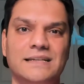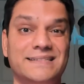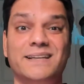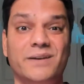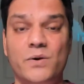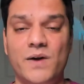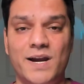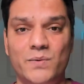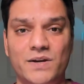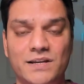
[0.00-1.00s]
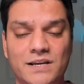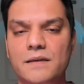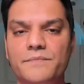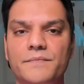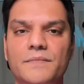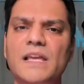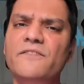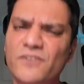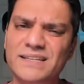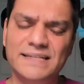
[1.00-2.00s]
Is it a required one? And
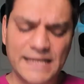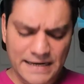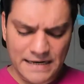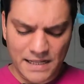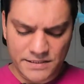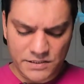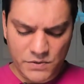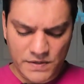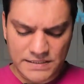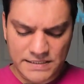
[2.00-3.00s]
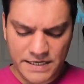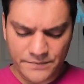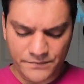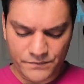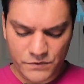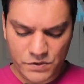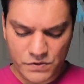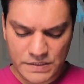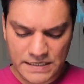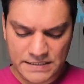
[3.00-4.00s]
for the date, I'll just go and say
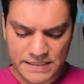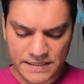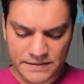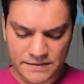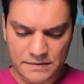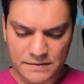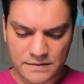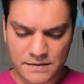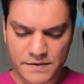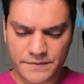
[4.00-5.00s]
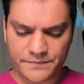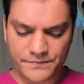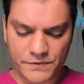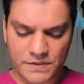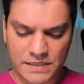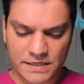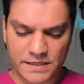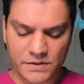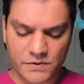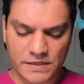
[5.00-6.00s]
today's date, right? So I'll
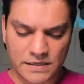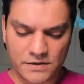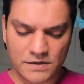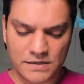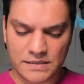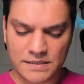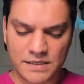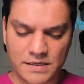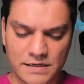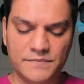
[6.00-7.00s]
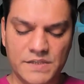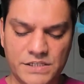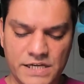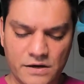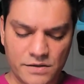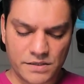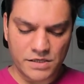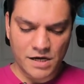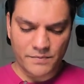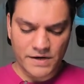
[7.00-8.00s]
again go and click on the, the check on the
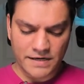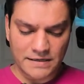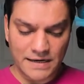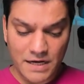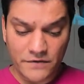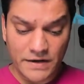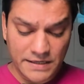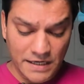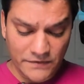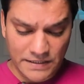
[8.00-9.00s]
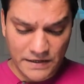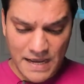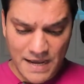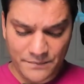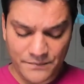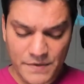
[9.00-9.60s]
top right. And now we are done with our app.